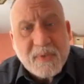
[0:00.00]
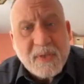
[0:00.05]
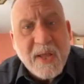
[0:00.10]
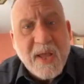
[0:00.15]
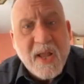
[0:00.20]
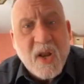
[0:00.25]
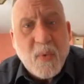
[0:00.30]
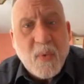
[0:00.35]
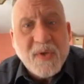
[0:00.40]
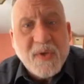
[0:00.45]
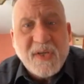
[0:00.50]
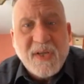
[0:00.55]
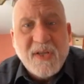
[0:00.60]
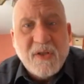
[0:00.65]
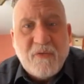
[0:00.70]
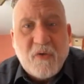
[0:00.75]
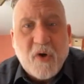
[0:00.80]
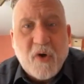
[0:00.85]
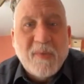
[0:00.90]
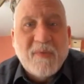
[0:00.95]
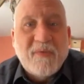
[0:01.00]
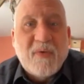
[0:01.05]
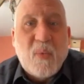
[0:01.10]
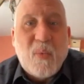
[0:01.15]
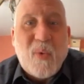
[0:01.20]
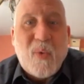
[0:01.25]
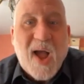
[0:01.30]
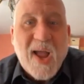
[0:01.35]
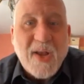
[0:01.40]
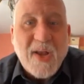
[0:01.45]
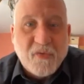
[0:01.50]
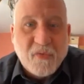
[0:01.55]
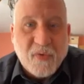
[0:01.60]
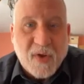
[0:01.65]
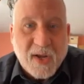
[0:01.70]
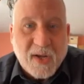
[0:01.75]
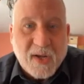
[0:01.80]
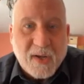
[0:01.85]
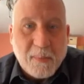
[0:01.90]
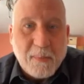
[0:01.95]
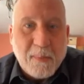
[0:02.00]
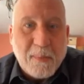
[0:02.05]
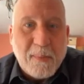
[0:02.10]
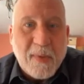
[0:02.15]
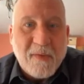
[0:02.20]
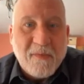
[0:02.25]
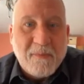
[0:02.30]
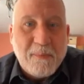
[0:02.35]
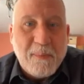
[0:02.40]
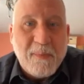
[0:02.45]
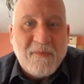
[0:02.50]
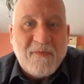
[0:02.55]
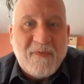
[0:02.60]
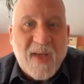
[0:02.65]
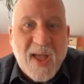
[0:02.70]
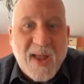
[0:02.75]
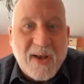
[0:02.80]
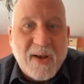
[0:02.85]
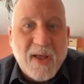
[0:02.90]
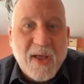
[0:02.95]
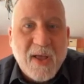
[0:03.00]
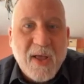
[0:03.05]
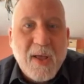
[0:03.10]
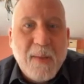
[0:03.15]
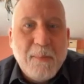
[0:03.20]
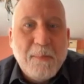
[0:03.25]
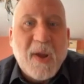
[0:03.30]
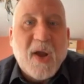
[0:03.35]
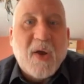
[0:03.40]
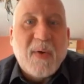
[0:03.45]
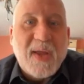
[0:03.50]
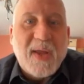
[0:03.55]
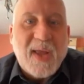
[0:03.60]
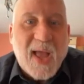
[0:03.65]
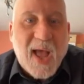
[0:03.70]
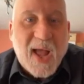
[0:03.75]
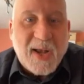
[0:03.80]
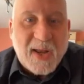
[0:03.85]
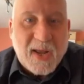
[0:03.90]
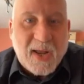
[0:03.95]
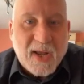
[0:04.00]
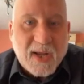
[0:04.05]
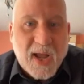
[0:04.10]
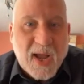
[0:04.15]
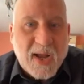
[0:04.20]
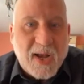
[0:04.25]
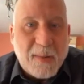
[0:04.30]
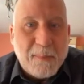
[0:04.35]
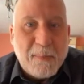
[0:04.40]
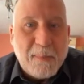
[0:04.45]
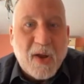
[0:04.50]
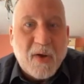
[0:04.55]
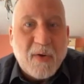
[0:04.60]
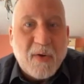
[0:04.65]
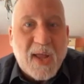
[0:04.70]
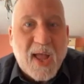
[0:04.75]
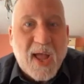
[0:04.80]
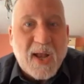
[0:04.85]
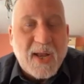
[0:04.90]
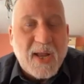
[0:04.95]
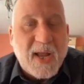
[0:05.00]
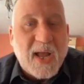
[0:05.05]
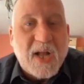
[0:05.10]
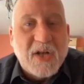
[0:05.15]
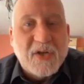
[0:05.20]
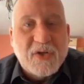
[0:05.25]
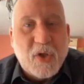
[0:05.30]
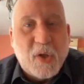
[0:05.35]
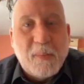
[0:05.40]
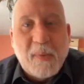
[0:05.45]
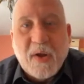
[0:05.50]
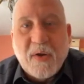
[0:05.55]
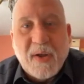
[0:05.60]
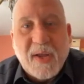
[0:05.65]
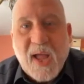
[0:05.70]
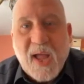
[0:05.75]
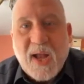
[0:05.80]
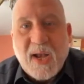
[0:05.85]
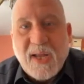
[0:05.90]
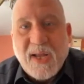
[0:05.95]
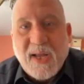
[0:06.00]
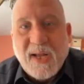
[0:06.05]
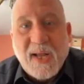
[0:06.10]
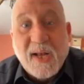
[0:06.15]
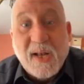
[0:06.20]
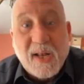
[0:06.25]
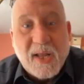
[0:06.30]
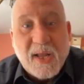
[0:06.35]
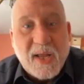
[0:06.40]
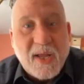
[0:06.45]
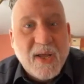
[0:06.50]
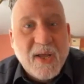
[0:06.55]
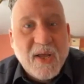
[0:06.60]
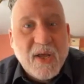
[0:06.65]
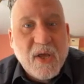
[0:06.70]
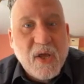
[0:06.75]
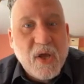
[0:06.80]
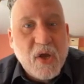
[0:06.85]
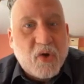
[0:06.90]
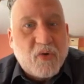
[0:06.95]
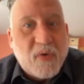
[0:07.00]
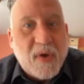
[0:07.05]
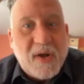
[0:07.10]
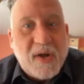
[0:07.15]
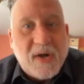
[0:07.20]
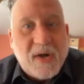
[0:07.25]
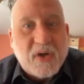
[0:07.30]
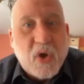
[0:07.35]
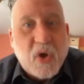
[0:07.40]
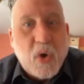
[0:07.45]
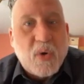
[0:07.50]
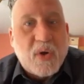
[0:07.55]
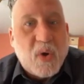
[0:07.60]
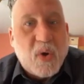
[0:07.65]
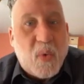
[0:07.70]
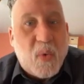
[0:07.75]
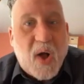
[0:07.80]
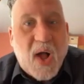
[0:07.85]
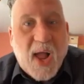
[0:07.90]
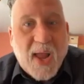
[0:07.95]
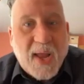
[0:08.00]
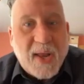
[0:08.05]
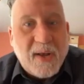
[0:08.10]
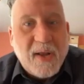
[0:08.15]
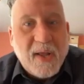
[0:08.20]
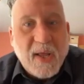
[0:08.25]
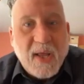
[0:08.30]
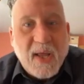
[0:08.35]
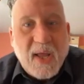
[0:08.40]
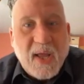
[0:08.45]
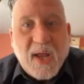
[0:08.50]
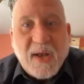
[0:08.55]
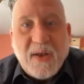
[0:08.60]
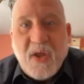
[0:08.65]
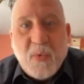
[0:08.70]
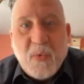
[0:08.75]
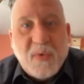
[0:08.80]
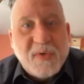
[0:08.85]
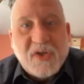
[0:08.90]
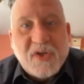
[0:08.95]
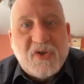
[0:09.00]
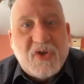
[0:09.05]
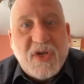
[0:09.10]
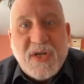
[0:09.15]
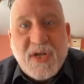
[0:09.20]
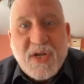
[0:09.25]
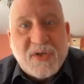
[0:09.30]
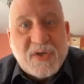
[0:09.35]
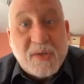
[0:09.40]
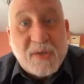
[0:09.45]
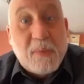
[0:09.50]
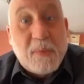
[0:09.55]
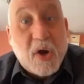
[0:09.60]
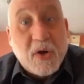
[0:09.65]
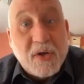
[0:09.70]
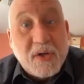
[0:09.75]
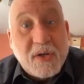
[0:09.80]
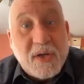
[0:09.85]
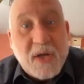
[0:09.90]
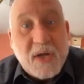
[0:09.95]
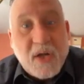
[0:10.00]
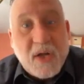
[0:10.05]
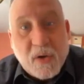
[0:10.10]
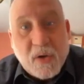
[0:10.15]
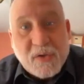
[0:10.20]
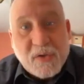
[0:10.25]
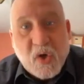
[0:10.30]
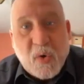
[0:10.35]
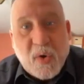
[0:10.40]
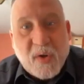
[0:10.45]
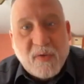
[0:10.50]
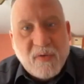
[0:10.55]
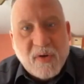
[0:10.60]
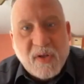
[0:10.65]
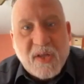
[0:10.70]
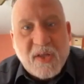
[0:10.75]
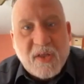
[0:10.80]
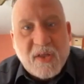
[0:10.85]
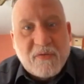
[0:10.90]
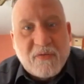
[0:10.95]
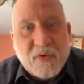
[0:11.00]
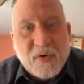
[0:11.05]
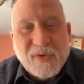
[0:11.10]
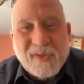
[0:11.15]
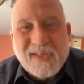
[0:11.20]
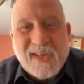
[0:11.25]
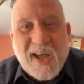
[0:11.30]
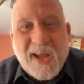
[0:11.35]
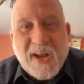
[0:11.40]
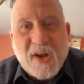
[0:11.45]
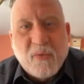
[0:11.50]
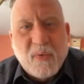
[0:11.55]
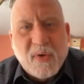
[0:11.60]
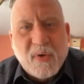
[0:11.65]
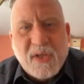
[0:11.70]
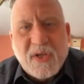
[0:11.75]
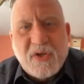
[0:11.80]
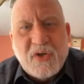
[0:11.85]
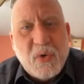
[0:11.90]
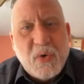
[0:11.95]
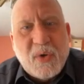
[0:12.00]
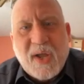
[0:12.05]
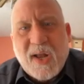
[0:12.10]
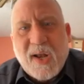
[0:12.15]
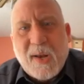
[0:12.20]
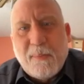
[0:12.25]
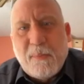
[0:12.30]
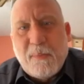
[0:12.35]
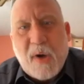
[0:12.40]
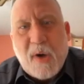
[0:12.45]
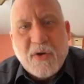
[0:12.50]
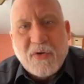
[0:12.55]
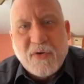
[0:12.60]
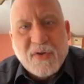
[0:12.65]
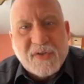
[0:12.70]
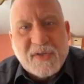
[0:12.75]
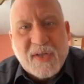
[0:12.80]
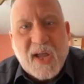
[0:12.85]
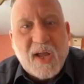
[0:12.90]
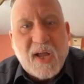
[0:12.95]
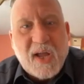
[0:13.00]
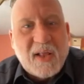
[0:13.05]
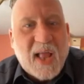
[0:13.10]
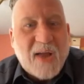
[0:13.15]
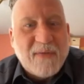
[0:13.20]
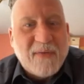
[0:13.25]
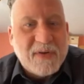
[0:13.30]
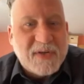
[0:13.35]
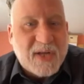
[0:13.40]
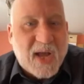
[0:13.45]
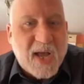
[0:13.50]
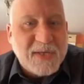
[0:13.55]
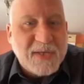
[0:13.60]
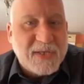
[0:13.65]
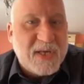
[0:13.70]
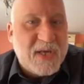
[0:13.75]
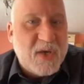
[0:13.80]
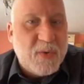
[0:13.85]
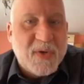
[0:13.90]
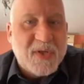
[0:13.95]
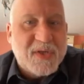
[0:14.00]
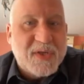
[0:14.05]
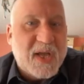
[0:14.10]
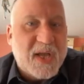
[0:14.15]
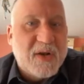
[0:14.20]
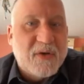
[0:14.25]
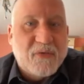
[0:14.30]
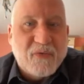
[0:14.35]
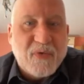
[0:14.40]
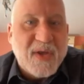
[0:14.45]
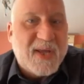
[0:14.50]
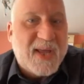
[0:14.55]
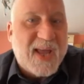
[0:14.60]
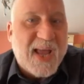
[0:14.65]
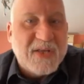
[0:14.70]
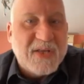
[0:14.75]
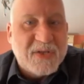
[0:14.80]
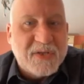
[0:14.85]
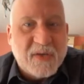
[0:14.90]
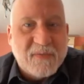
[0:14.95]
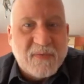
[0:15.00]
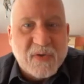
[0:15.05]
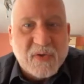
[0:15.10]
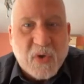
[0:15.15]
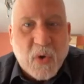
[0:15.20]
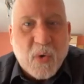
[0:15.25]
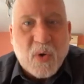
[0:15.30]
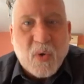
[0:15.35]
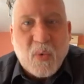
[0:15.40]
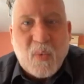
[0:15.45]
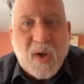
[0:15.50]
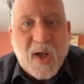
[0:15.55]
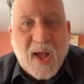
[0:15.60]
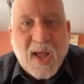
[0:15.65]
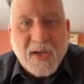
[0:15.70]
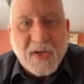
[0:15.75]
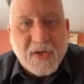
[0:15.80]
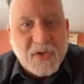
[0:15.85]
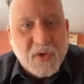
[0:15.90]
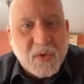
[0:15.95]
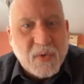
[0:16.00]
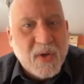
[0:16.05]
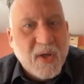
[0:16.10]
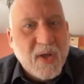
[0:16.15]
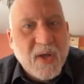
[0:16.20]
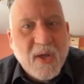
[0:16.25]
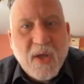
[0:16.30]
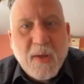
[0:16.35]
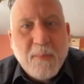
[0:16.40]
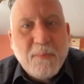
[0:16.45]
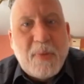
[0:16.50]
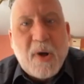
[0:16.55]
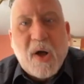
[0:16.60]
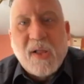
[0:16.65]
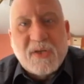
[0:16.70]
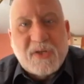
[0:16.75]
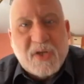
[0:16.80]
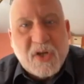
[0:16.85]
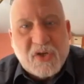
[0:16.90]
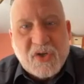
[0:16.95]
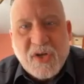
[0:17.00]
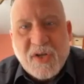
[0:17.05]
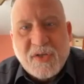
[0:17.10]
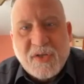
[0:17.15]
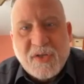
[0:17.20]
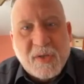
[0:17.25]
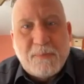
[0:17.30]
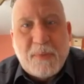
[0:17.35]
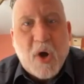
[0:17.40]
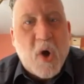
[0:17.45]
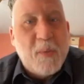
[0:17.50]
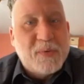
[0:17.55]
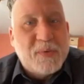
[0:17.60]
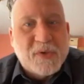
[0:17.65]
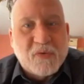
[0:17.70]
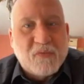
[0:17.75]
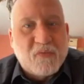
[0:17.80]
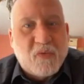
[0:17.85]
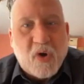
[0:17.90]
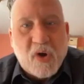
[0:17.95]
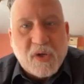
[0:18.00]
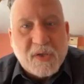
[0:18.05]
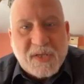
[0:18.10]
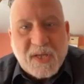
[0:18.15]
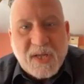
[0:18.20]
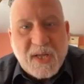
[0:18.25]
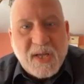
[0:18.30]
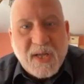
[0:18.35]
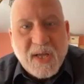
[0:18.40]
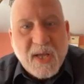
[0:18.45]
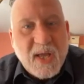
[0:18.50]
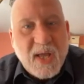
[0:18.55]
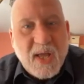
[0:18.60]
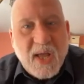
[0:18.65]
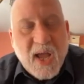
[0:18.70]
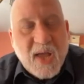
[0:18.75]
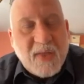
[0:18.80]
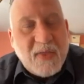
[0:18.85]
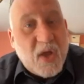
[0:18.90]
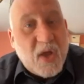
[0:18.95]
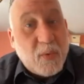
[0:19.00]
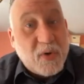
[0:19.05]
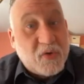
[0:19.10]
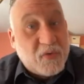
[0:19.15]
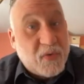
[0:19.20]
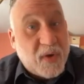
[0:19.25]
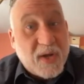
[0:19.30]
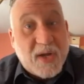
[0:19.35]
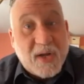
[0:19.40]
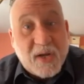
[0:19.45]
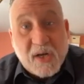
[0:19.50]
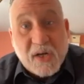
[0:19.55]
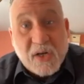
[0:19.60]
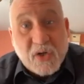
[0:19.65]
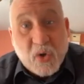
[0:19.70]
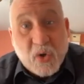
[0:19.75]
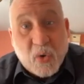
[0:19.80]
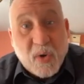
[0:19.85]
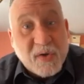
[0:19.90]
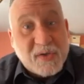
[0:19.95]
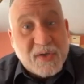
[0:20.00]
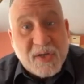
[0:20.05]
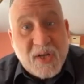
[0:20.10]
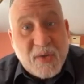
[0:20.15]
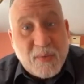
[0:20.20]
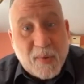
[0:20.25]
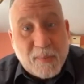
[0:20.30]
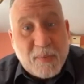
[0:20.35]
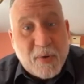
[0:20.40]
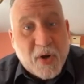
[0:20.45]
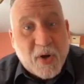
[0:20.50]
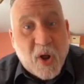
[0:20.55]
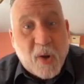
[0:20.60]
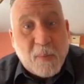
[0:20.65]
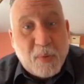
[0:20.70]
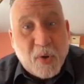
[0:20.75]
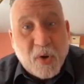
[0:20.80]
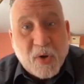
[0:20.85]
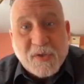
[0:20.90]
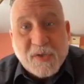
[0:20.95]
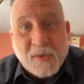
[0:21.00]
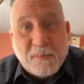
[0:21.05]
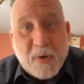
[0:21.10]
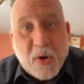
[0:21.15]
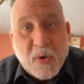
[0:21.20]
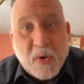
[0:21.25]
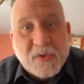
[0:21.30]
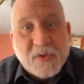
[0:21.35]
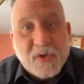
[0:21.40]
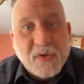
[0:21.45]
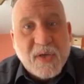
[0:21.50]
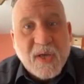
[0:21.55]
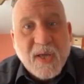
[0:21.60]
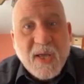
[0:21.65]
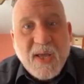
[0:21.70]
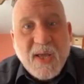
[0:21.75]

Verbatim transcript: And it was in the form of a wine drink. Vin Mariani, a guy named Mariani, Angelo Mariani in Italy, created a coca wine, and he was a genius at marketing also, and really the first guy to really do kind of modern style advertising. He would send free cases of his coca wine to politicians and popes and royalty, and they would drink it and endorse it. And he would put out books and posters.